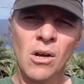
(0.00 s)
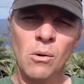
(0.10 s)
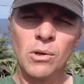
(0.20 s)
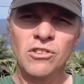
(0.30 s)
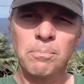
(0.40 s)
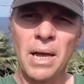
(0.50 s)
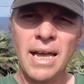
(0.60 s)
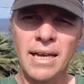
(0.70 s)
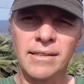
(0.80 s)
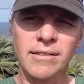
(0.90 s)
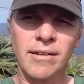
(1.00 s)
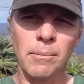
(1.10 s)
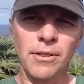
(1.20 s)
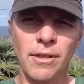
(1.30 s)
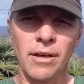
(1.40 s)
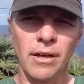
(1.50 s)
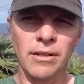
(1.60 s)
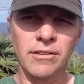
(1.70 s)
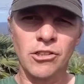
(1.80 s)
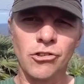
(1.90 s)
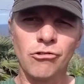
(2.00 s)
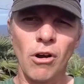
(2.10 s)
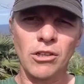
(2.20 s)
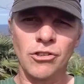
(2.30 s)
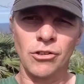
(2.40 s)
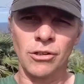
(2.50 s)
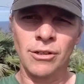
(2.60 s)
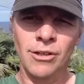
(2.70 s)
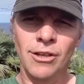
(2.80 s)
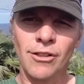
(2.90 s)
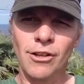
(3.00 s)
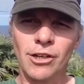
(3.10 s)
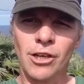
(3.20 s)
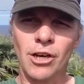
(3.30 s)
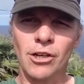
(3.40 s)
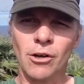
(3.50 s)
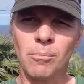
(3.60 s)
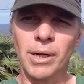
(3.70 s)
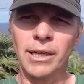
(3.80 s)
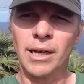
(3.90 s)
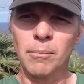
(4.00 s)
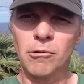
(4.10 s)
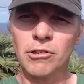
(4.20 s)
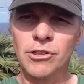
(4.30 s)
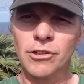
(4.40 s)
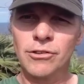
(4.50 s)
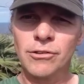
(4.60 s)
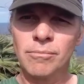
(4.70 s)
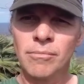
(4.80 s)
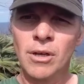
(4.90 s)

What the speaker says: were spared some of the destruction that occurred on mainland Mauritius.